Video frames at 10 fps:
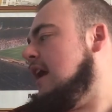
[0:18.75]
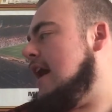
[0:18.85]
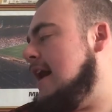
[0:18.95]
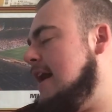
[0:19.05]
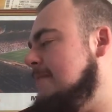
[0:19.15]

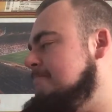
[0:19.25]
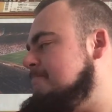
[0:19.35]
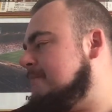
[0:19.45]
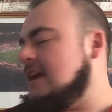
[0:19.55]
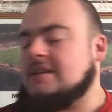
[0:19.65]

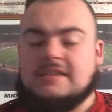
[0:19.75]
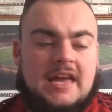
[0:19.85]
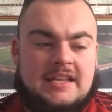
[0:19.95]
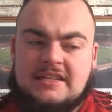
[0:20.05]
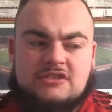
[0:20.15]
So
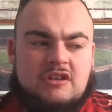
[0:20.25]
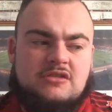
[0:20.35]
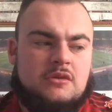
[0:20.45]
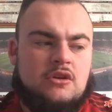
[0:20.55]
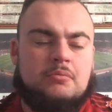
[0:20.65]
yeah, let's get straight
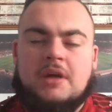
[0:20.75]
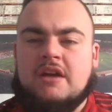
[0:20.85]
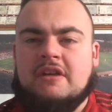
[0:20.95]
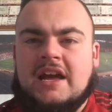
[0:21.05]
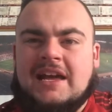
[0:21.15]
into it. You know,
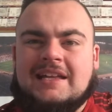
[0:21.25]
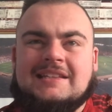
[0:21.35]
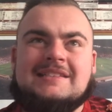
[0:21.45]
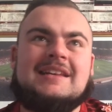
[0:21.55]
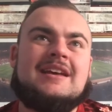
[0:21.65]
player
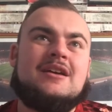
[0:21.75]
ratings.